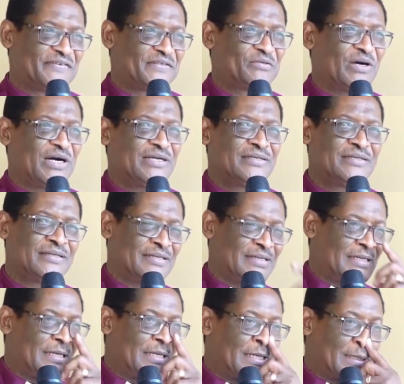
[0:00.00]
ACNN
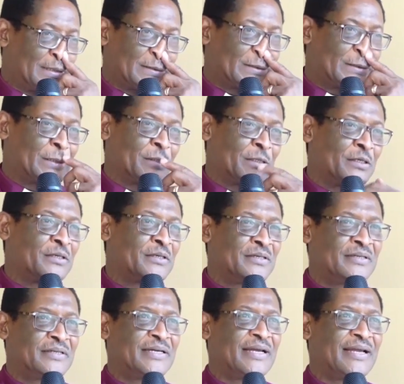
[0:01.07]
News correspondent
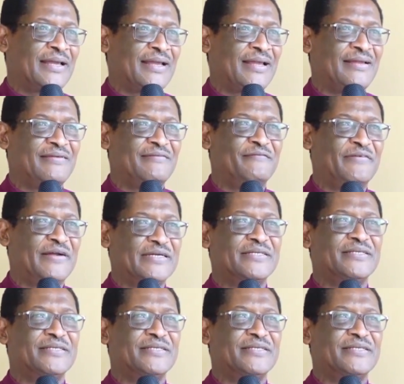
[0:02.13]
Uzubeche Frank